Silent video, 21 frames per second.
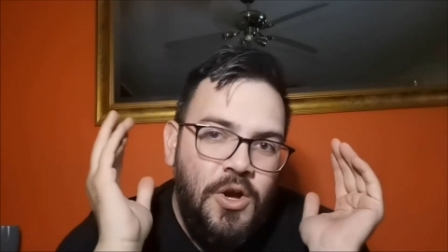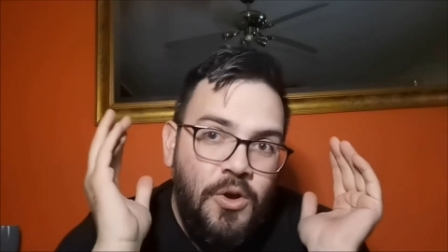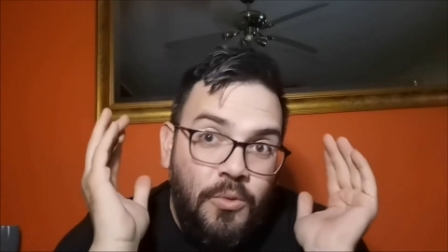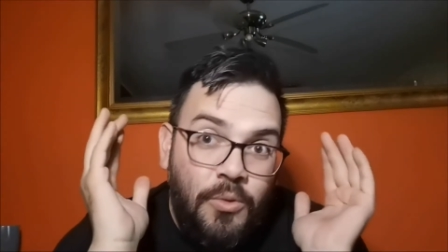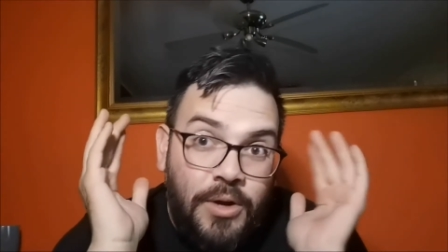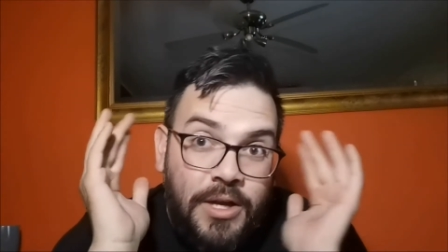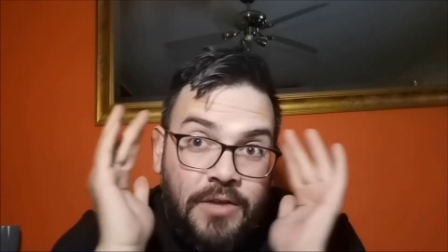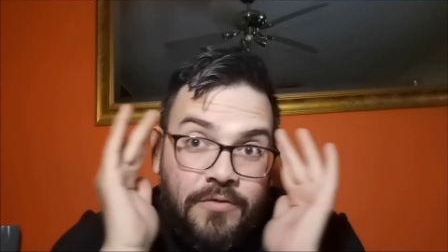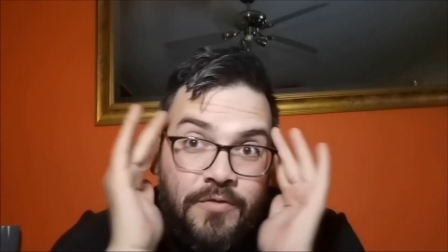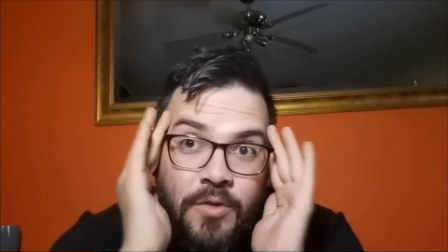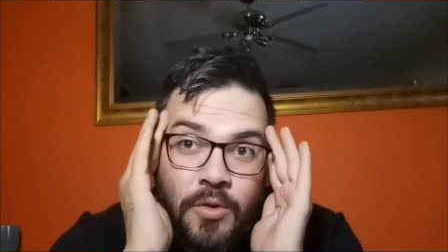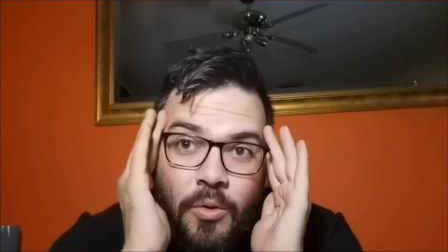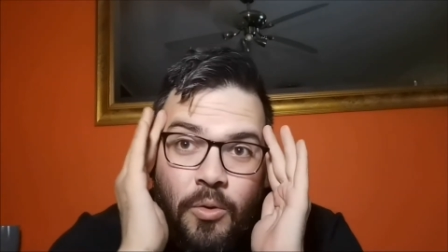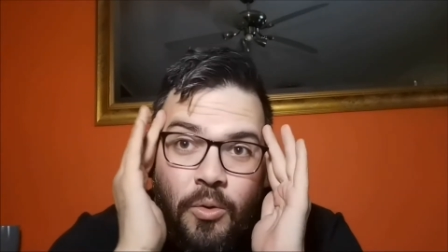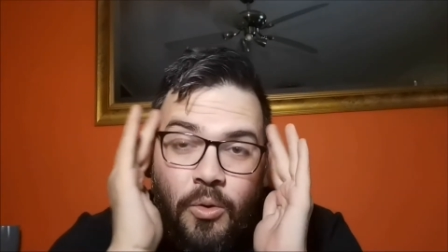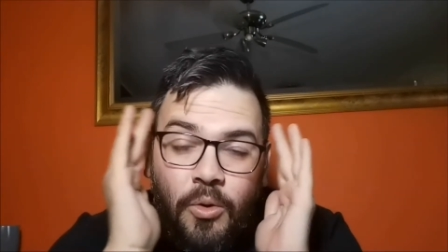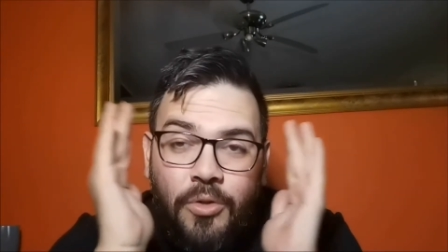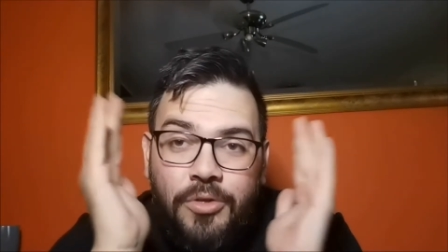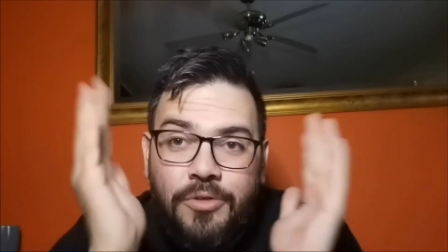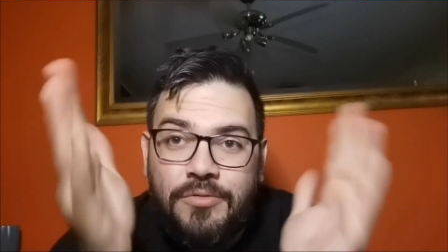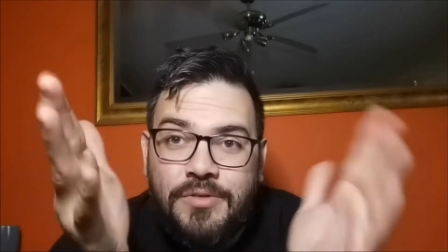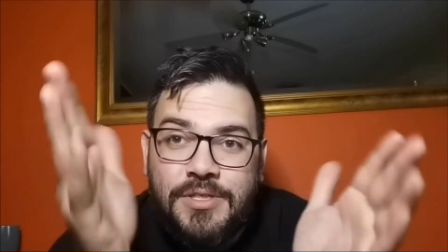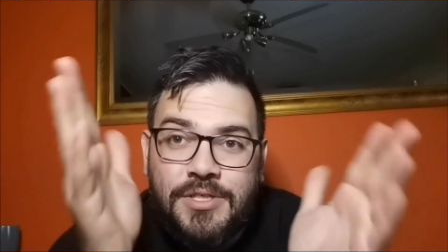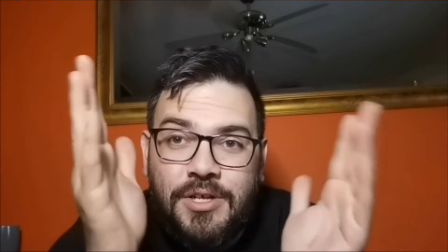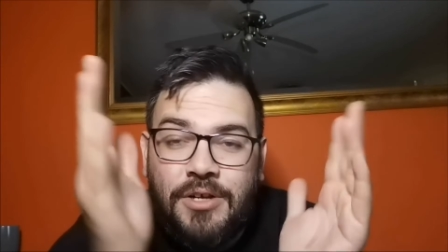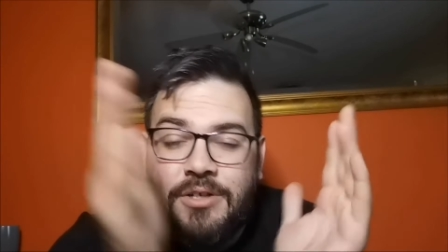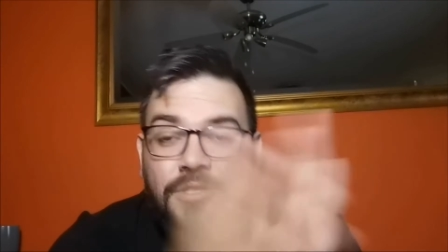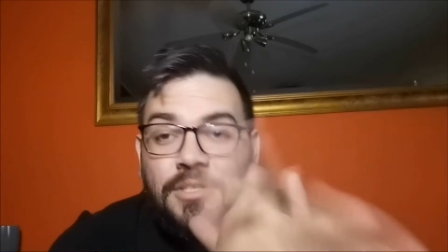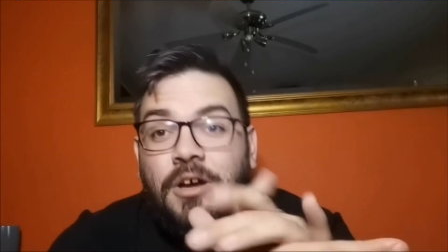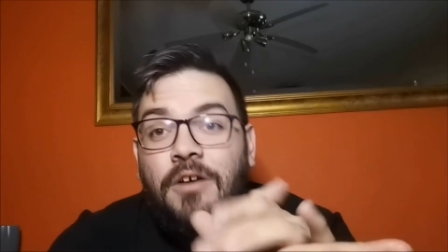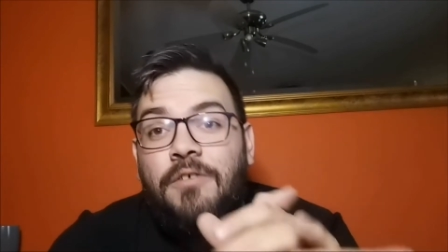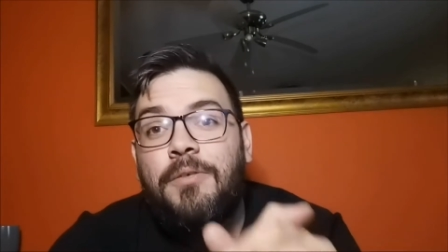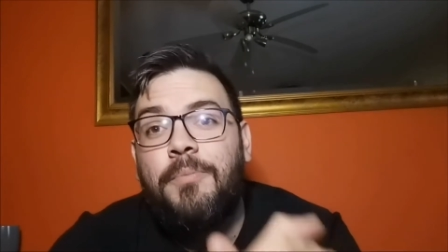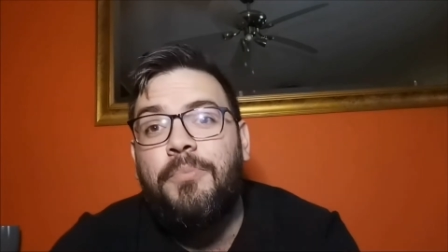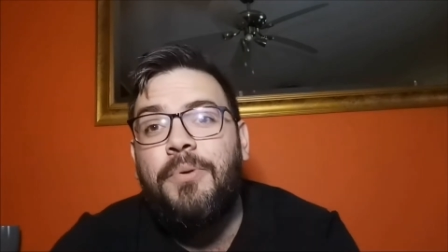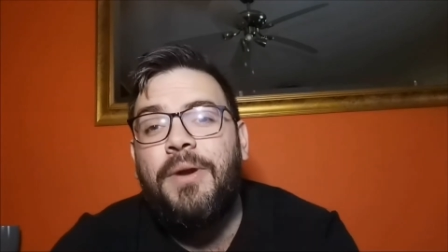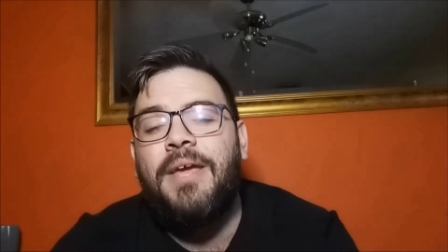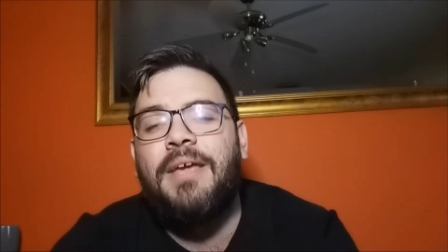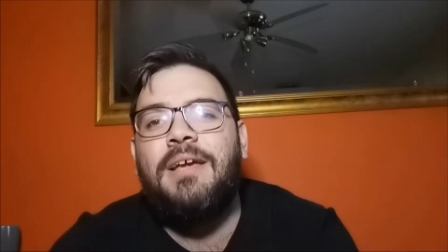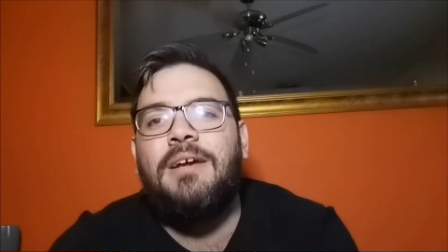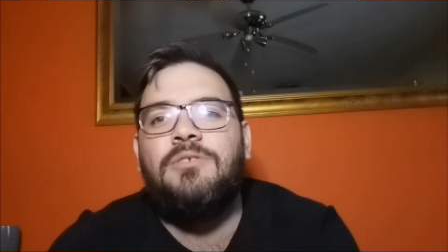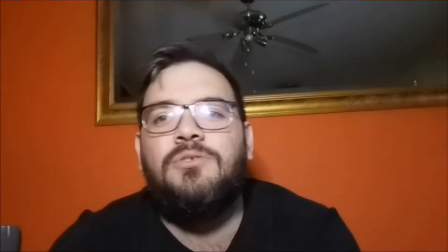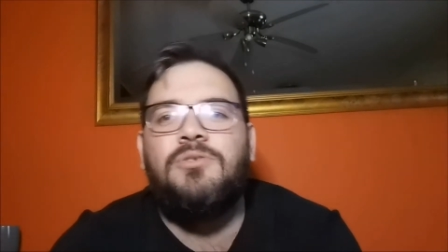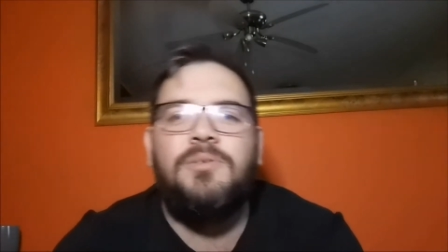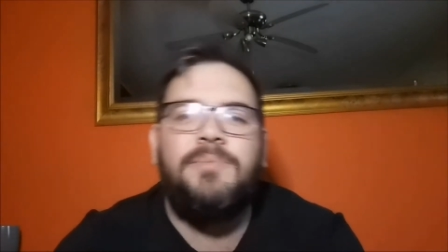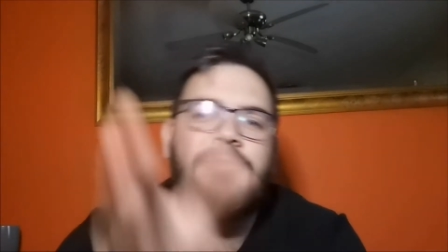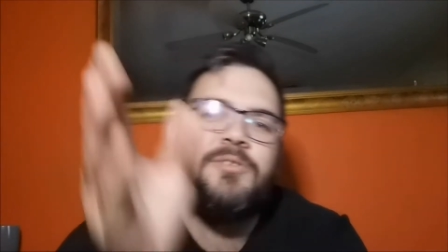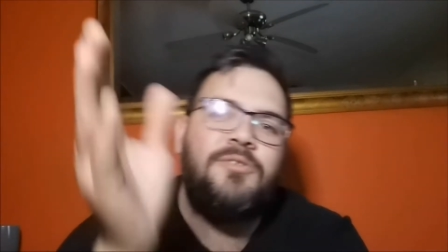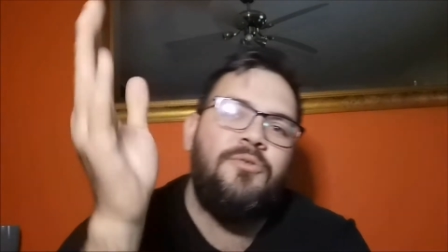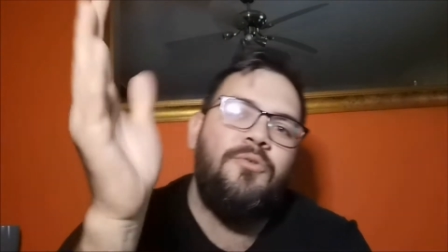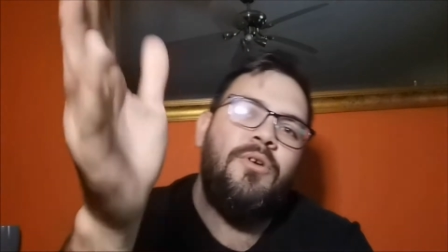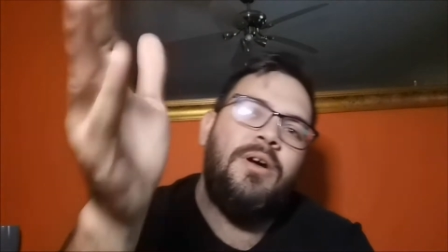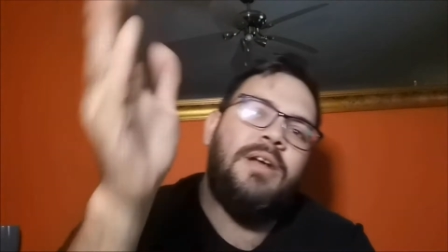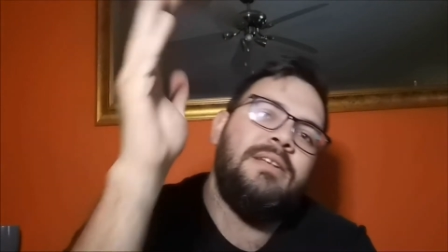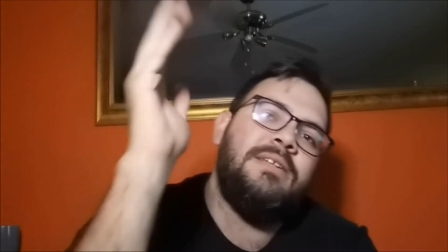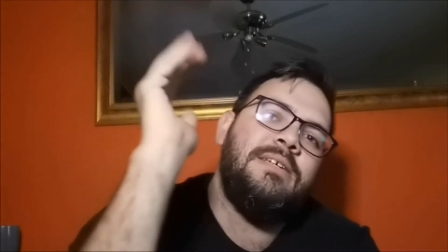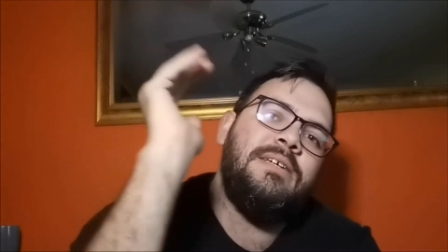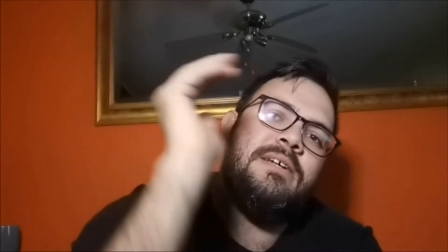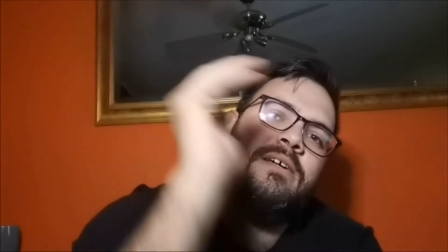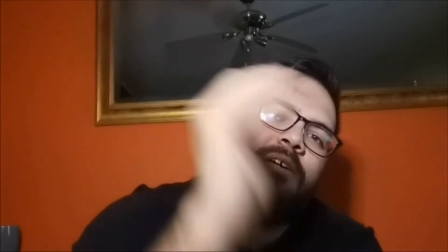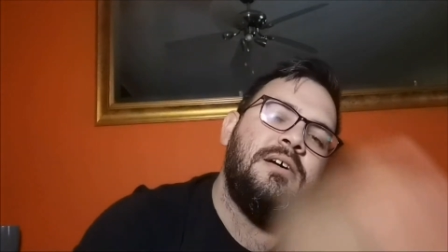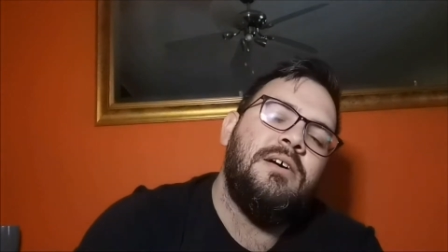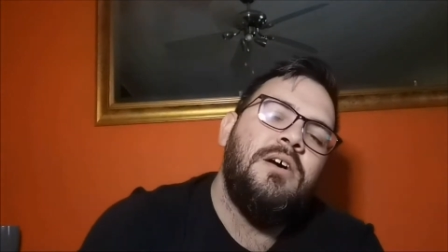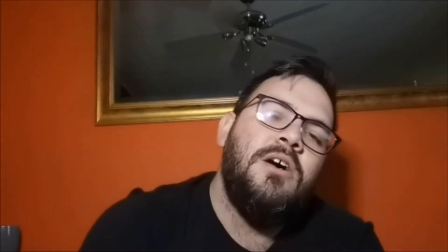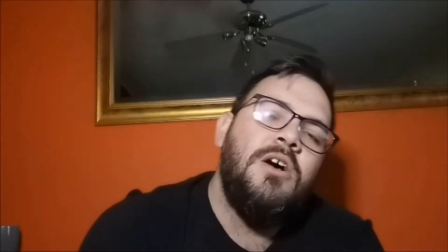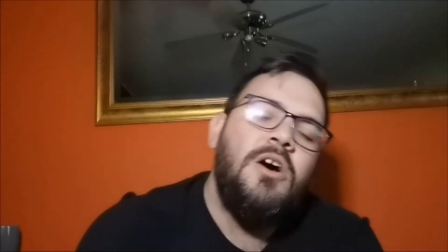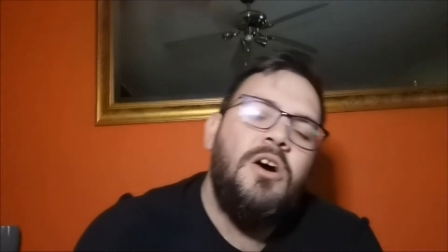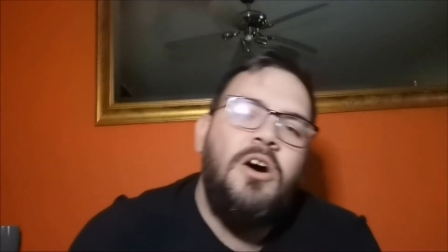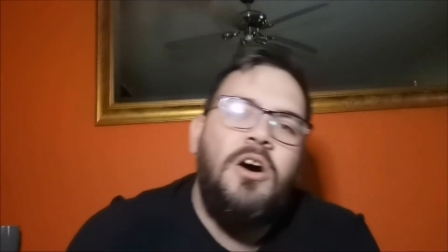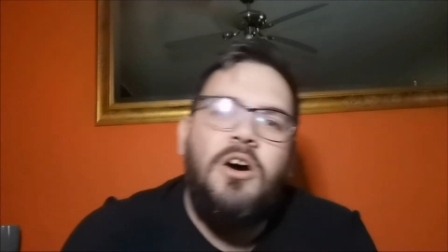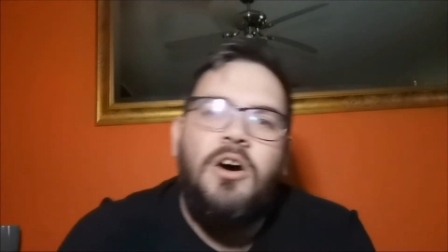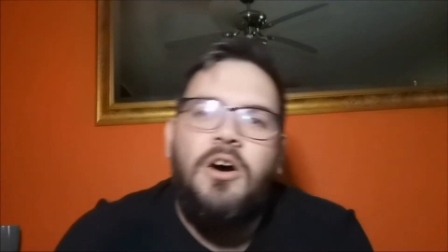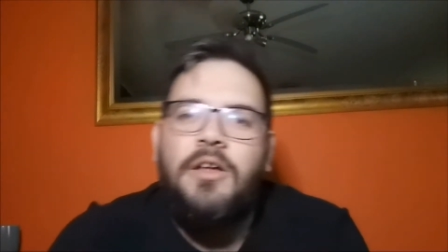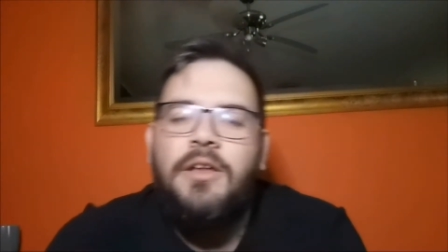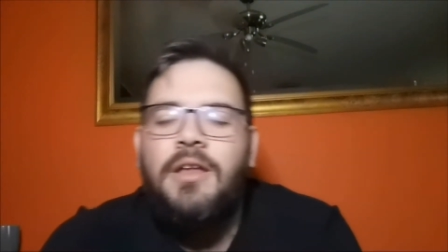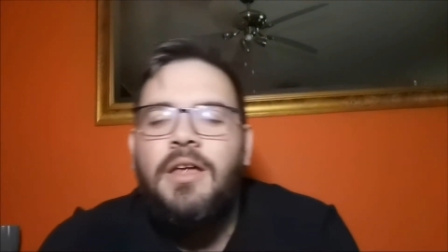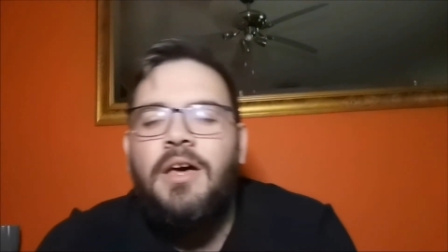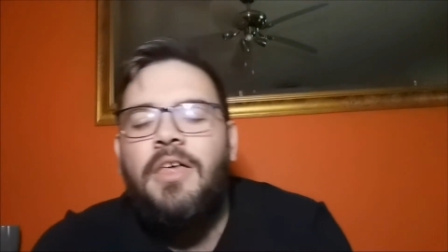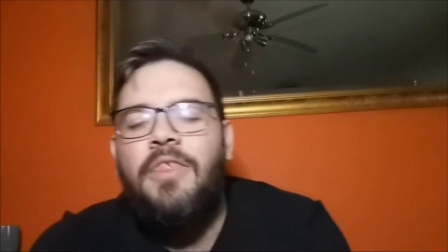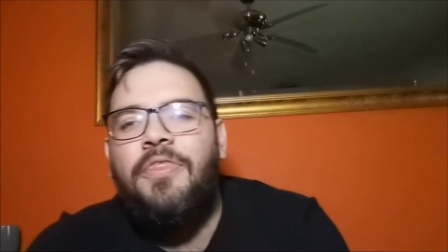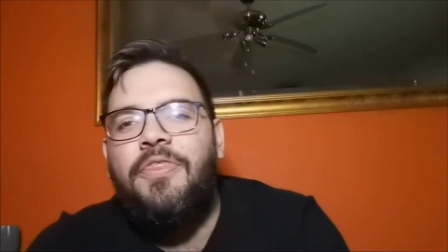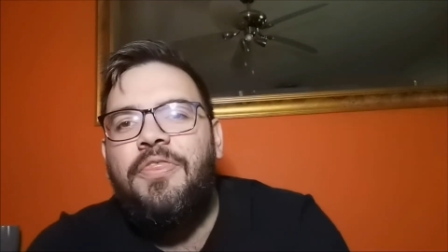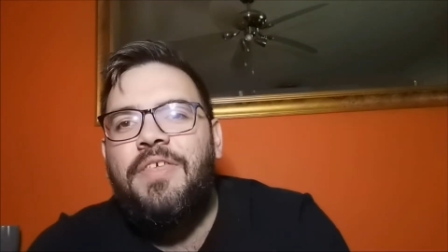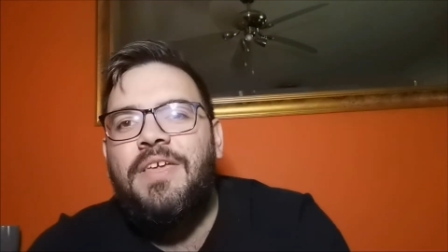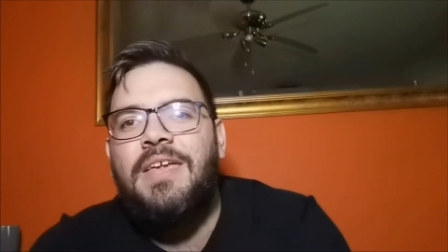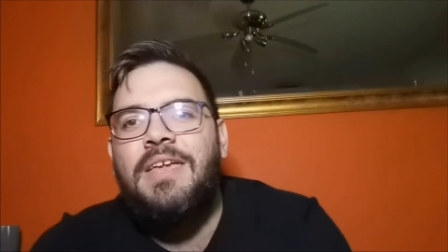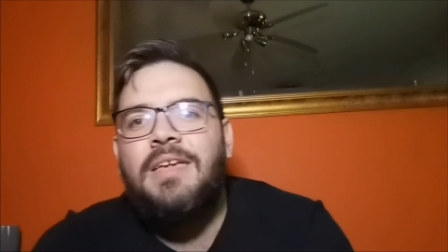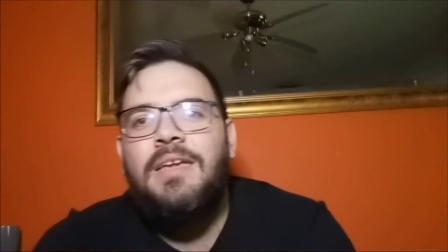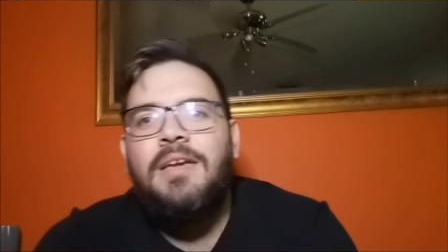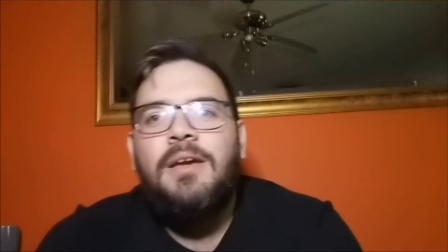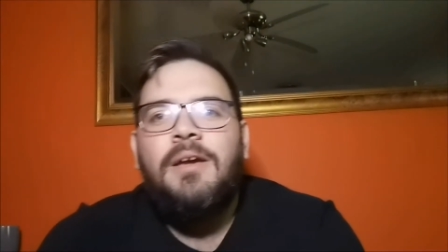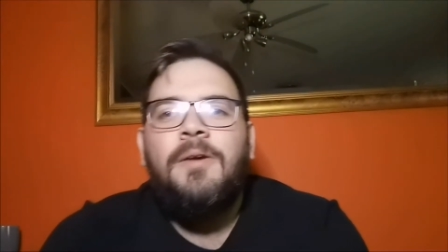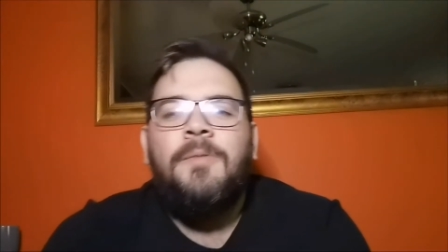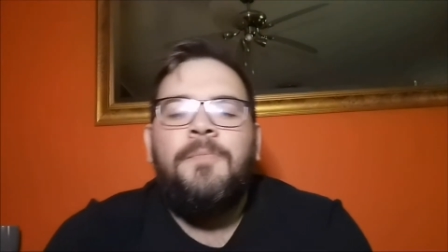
we'll give you all the results of the Breakout Tournament right here on the